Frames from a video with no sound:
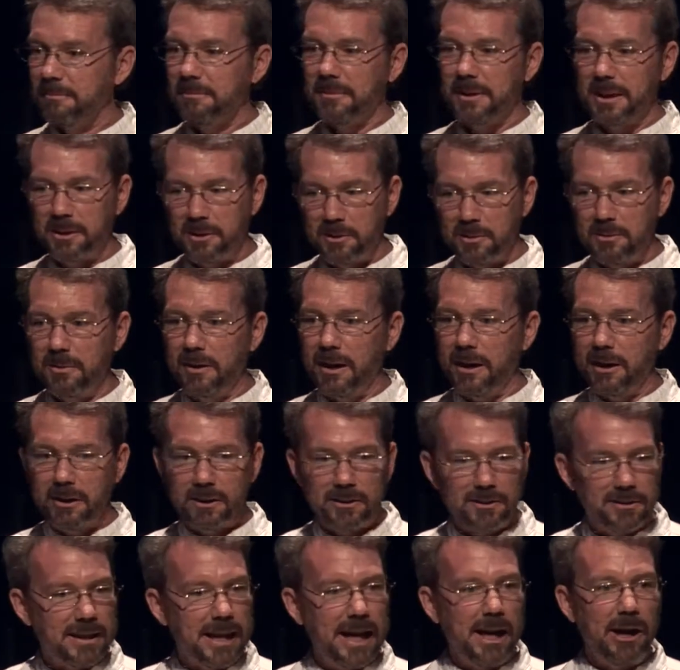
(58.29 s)
It's very
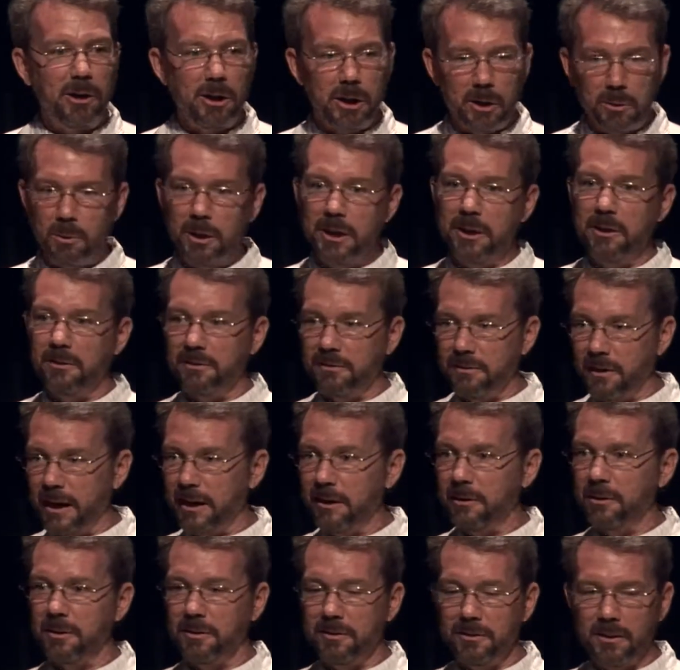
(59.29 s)
scary when your
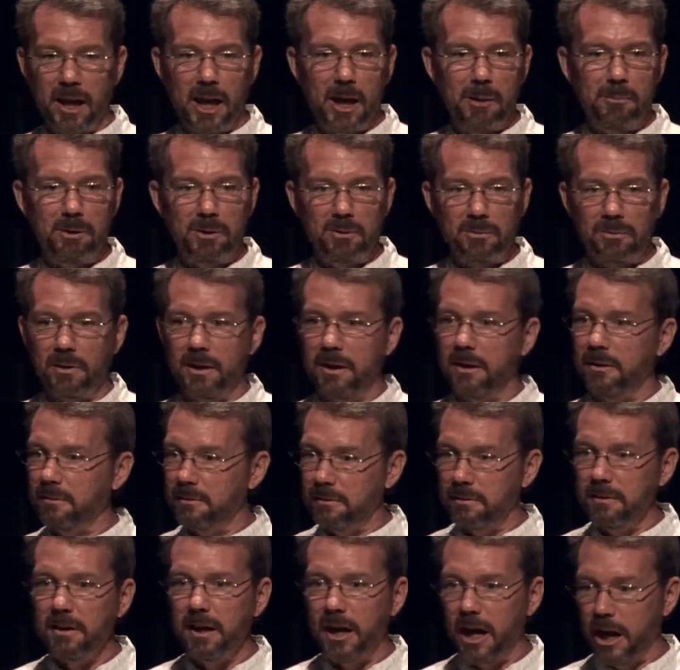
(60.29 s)
final exam is in front of
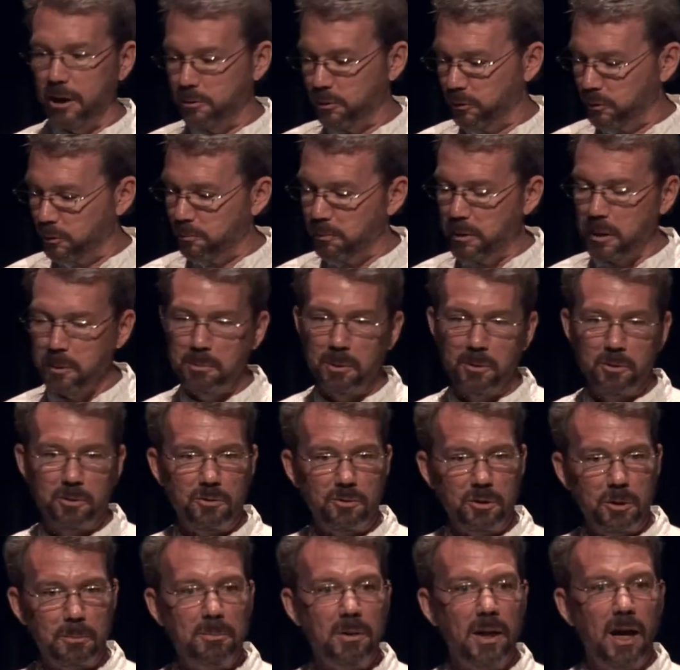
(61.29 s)
hundreds of people
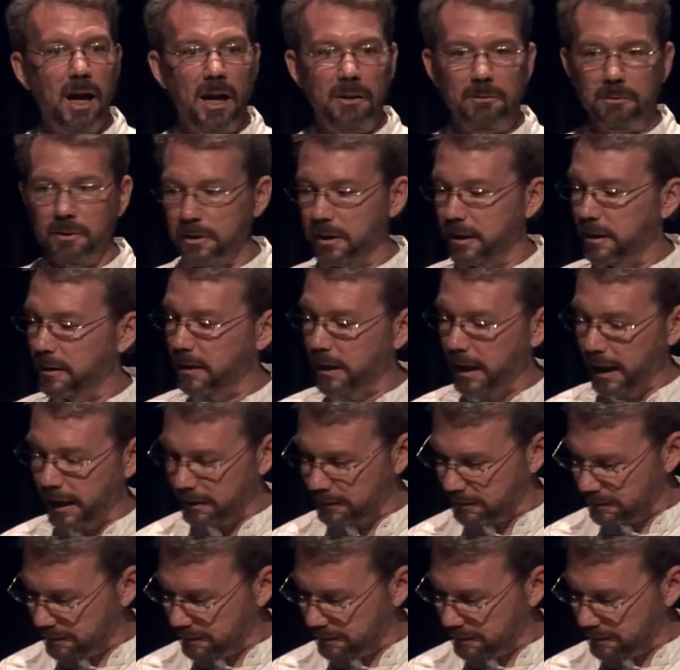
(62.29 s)
streamed live on the internet.